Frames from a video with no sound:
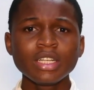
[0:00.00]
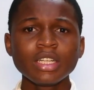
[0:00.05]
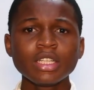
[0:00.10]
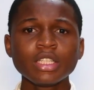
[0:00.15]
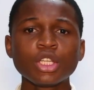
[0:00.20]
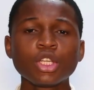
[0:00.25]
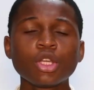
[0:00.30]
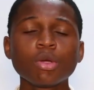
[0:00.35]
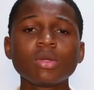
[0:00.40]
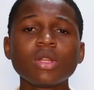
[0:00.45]

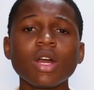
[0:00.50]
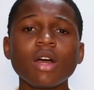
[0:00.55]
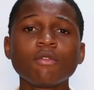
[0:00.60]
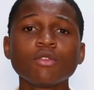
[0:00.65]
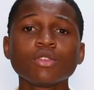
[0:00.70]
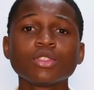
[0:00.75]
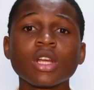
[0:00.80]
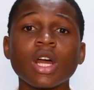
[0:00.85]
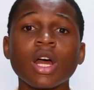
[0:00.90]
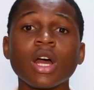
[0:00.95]
The cubital
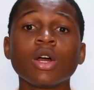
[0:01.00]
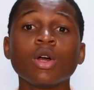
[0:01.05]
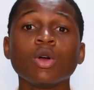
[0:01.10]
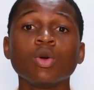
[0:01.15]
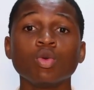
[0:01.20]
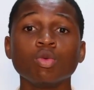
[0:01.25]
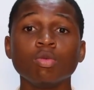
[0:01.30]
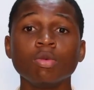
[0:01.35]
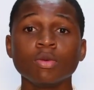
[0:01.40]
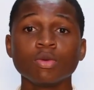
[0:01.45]
fossa
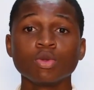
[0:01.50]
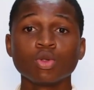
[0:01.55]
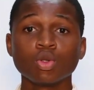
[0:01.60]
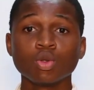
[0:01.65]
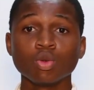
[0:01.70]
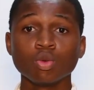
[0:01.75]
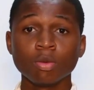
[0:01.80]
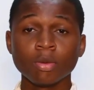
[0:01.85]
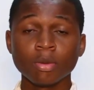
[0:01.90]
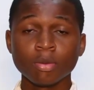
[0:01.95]
will be
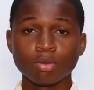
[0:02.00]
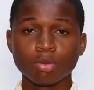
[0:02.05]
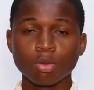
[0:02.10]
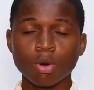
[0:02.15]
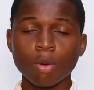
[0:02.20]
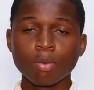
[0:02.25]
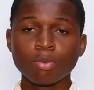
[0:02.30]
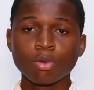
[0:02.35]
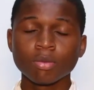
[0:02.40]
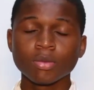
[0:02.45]

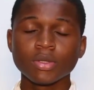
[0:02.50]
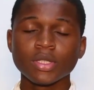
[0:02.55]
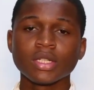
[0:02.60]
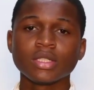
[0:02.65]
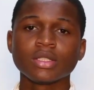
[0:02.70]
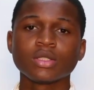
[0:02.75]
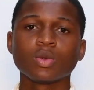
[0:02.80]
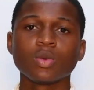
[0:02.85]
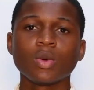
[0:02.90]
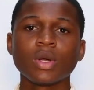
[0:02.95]
more
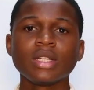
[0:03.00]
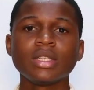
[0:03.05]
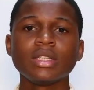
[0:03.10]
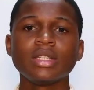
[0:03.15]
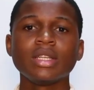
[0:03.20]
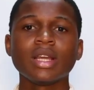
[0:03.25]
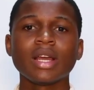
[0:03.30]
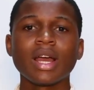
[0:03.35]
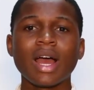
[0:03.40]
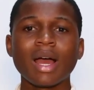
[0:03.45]
prominent when
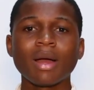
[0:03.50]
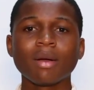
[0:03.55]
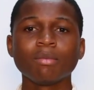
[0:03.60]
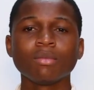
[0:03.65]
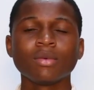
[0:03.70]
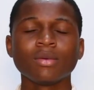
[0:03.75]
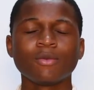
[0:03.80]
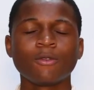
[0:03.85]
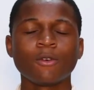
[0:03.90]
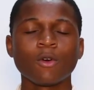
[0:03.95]
the
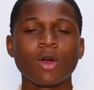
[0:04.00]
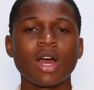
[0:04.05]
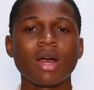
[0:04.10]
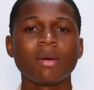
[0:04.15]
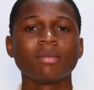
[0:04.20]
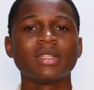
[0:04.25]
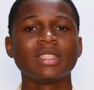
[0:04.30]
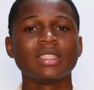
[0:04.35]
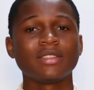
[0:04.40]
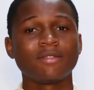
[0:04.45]

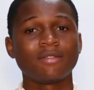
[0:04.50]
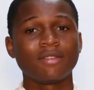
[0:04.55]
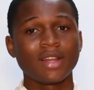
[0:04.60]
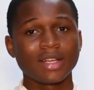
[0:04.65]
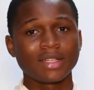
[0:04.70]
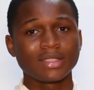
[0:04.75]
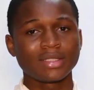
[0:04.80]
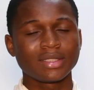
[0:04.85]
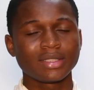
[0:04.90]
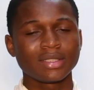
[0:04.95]
forearm is
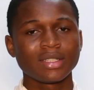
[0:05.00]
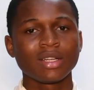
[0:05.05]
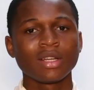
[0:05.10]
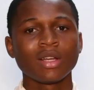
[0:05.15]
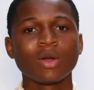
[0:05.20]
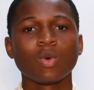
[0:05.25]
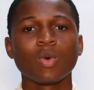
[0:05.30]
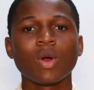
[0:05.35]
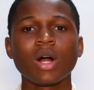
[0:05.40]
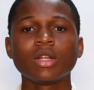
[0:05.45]
flexed,
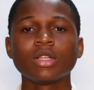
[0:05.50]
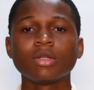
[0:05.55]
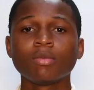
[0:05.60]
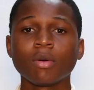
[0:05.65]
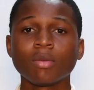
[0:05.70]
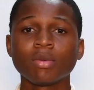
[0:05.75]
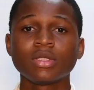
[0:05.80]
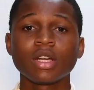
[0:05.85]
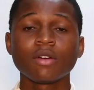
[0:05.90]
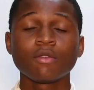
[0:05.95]
while the
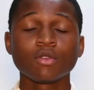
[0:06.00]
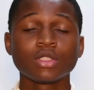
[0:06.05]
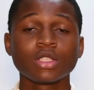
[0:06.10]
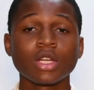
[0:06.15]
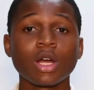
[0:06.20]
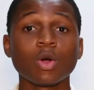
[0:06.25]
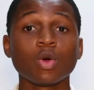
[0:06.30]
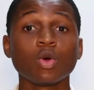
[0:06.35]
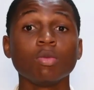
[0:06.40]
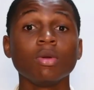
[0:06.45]
popliteal fossa
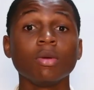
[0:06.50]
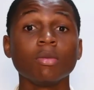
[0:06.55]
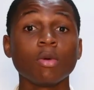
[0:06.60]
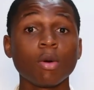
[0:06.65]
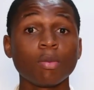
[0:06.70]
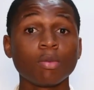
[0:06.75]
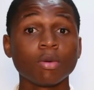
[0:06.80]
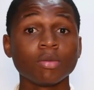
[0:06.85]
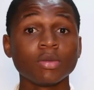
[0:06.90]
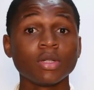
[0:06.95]
will be
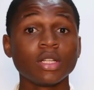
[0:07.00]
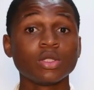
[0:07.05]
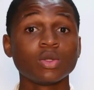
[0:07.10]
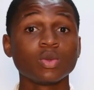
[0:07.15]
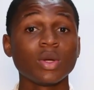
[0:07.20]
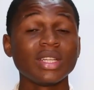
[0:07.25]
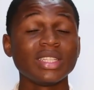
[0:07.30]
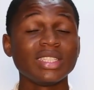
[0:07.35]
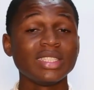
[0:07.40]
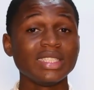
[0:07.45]
more prominent
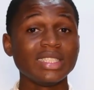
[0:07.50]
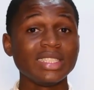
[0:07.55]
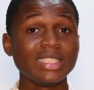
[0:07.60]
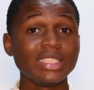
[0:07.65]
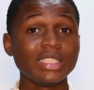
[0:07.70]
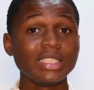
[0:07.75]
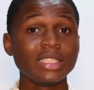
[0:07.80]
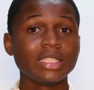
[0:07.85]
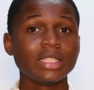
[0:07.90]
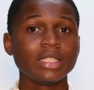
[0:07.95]
when the
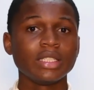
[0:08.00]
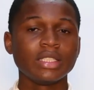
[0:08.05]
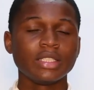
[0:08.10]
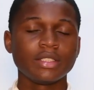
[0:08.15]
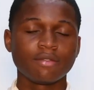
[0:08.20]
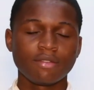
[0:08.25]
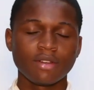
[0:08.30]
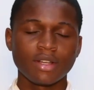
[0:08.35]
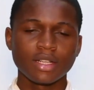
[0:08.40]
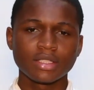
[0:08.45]
knee
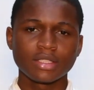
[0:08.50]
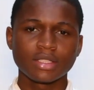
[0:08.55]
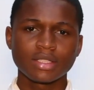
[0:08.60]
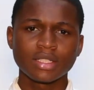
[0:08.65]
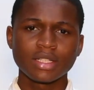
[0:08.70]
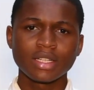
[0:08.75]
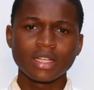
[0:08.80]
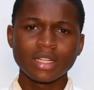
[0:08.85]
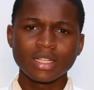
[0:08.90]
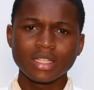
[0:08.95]
is flexed.
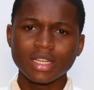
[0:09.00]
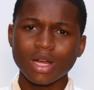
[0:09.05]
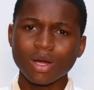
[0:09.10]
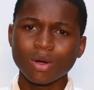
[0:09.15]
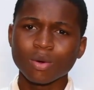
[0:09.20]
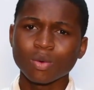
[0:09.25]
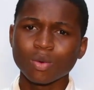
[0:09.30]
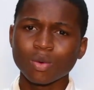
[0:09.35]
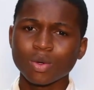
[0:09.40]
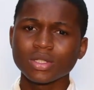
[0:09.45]

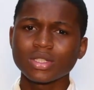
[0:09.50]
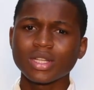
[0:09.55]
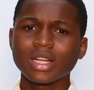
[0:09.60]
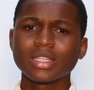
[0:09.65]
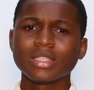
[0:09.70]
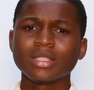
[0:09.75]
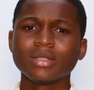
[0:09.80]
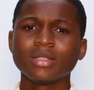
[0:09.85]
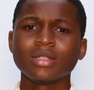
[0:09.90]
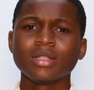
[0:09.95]
Now, what are
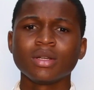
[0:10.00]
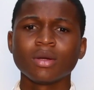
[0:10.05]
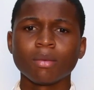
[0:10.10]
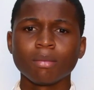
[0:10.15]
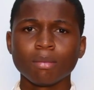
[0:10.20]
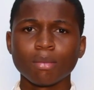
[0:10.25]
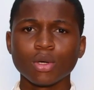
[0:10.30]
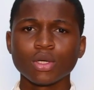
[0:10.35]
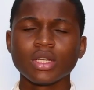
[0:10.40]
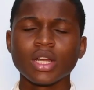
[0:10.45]
the
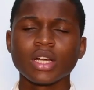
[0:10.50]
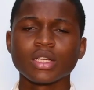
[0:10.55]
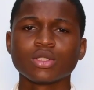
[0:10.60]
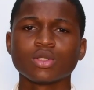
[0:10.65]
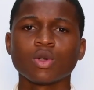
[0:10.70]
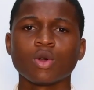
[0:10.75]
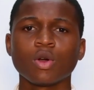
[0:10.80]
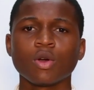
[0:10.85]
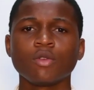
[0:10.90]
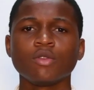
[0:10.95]

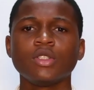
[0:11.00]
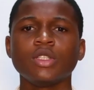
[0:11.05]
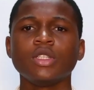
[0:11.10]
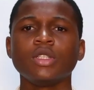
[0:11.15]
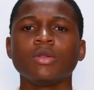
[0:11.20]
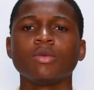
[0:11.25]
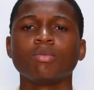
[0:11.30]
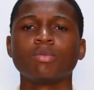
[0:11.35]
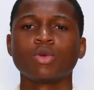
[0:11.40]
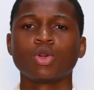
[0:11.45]
borders of the
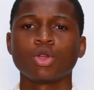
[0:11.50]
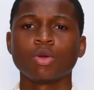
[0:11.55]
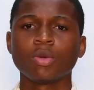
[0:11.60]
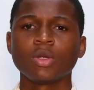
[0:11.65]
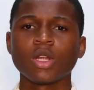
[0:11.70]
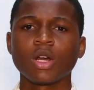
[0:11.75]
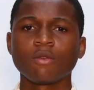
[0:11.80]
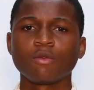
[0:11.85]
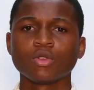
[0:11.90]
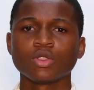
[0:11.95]

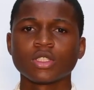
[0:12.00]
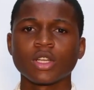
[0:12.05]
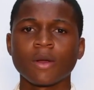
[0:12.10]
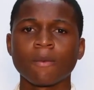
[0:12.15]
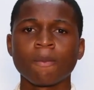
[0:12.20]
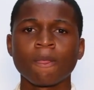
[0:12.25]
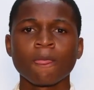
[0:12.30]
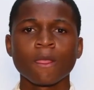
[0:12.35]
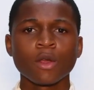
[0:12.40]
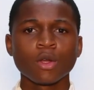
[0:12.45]
cubital fossa?
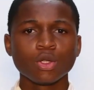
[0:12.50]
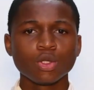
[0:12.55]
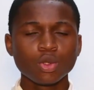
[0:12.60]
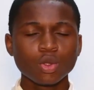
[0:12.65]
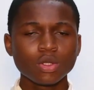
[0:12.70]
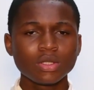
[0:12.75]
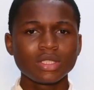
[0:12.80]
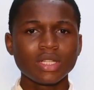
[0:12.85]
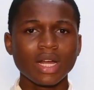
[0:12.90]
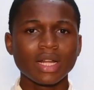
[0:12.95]

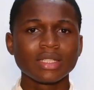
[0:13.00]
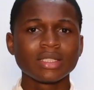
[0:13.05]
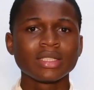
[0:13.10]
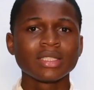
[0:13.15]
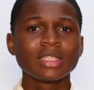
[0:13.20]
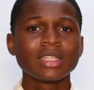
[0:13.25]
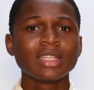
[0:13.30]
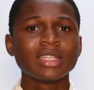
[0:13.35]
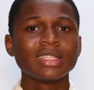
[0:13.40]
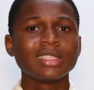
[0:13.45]
Note that
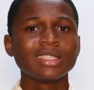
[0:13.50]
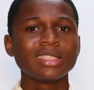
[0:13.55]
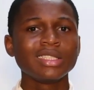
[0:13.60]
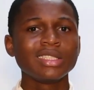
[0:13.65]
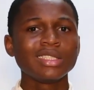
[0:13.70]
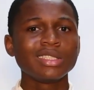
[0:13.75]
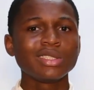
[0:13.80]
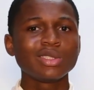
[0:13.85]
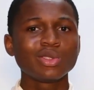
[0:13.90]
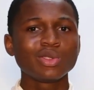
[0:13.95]

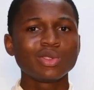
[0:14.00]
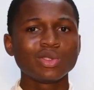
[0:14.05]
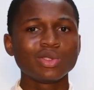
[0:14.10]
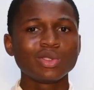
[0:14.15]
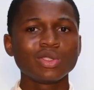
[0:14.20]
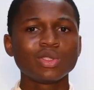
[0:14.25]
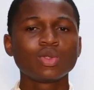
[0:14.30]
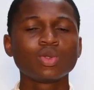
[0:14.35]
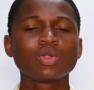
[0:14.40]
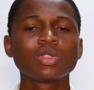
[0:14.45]
the
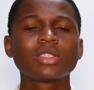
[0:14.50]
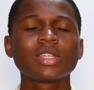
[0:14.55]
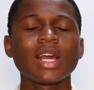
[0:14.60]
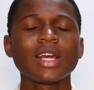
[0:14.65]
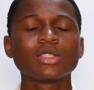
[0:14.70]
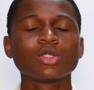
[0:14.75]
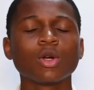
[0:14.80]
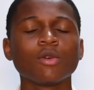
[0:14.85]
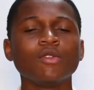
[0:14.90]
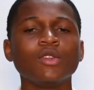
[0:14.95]
two
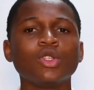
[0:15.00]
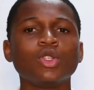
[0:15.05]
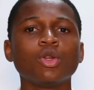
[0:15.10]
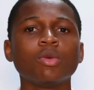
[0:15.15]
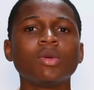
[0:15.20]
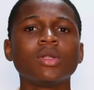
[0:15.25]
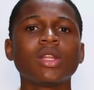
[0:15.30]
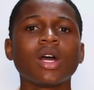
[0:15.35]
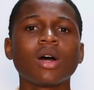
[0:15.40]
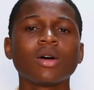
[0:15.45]
sides of the
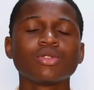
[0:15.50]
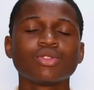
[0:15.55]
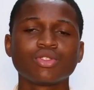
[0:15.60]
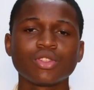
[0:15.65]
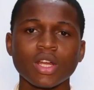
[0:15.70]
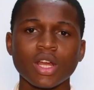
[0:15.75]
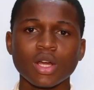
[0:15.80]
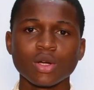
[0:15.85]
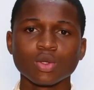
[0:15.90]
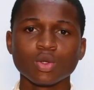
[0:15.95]
cubital
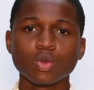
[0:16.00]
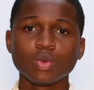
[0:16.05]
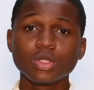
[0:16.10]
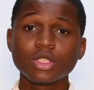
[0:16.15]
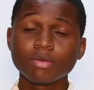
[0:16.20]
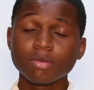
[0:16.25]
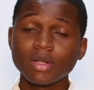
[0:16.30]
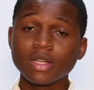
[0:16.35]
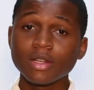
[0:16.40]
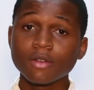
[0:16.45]
triangle,
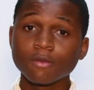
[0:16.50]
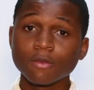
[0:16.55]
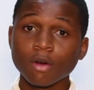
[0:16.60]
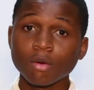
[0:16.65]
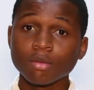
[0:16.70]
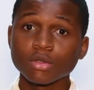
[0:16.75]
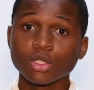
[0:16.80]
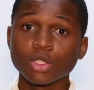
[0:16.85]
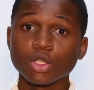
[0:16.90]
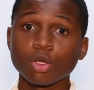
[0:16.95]
which mainly
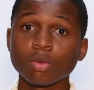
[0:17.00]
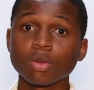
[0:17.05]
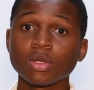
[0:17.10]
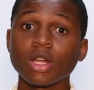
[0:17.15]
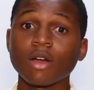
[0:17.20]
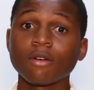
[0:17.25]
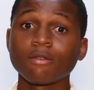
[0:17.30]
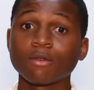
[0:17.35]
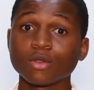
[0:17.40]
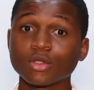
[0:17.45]
forms the
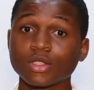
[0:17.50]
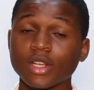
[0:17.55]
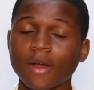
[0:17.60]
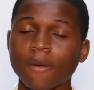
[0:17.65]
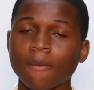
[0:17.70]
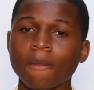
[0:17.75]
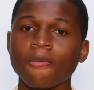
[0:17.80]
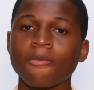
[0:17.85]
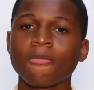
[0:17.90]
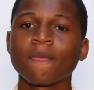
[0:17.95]
cubital fossa,
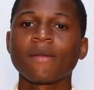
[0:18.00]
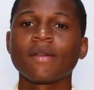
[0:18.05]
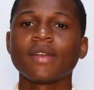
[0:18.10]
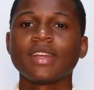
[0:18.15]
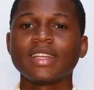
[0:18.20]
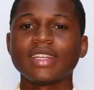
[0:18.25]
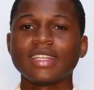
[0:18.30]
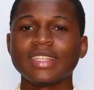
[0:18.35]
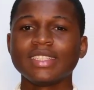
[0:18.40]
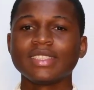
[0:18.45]

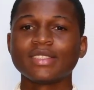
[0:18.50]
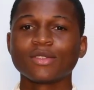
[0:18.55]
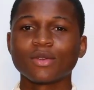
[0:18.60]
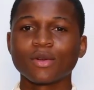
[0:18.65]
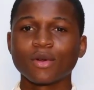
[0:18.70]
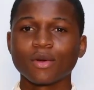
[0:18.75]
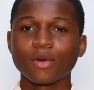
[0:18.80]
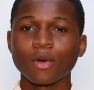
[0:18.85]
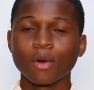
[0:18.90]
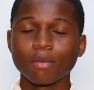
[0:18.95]
is
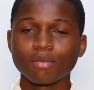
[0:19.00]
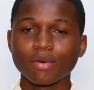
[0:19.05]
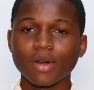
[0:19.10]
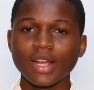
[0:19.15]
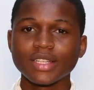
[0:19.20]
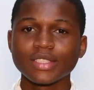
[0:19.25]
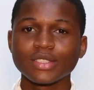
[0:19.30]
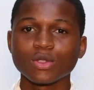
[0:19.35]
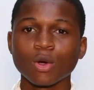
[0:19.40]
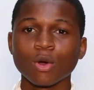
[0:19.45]

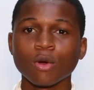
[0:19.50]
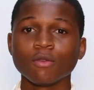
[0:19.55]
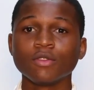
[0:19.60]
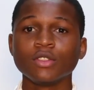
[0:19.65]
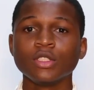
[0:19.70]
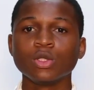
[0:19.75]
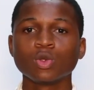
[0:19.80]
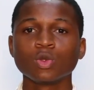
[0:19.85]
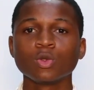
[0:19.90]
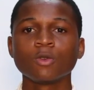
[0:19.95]
comprised of
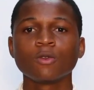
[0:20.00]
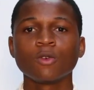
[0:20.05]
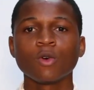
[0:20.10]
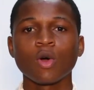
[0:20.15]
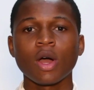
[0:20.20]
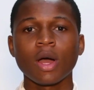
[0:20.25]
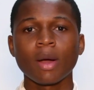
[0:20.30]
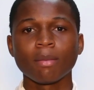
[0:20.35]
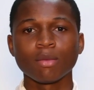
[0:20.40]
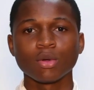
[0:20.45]
the two
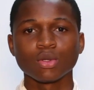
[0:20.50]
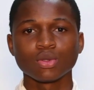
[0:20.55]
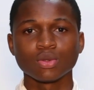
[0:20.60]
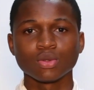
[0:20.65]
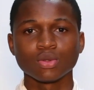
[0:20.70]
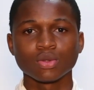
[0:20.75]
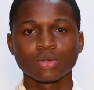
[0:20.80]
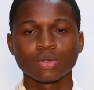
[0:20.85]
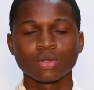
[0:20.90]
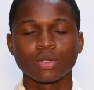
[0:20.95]
forearm
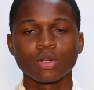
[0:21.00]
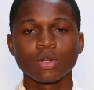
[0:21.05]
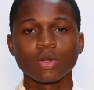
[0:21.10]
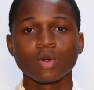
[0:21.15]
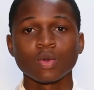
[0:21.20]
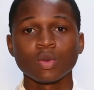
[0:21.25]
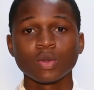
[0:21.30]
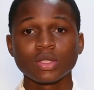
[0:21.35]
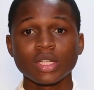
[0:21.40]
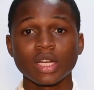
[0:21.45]
muscles,
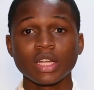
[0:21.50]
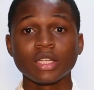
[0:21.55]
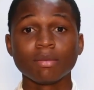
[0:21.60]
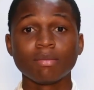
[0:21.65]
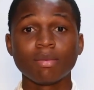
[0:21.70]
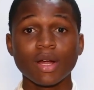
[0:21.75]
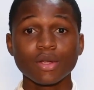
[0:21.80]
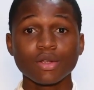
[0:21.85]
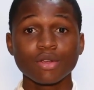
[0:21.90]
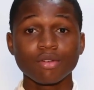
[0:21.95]
which are the
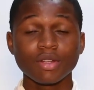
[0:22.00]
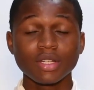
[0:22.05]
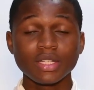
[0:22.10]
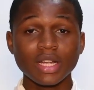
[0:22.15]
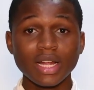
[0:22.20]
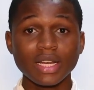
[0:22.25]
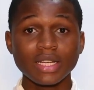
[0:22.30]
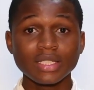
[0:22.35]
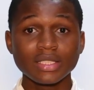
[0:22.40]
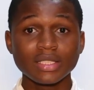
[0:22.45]

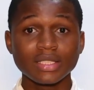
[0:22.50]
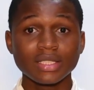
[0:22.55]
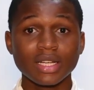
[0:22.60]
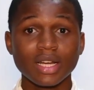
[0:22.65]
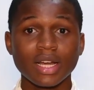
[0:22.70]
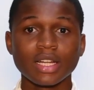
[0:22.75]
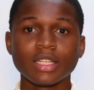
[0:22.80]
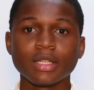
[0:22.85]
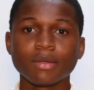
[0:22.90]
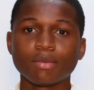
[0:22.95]
brachioradialis
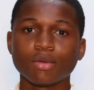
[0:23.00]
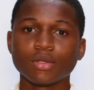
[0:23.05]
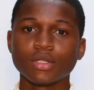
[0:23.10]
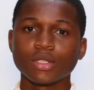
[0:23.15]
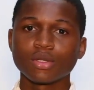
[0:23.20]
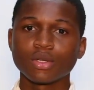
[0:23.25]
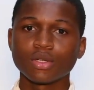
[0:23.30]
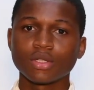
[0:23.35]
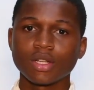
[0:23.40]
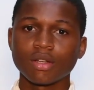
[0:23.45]
and the
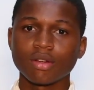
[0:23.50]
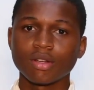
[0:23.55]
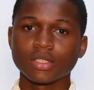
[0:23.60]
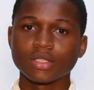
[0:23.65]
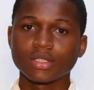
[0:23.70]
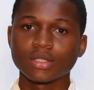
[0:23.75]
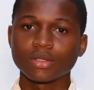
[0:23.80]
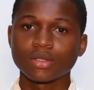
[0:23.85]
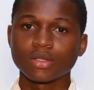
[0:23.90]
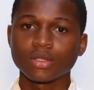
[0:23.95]
pronator
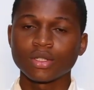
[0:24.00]
teres.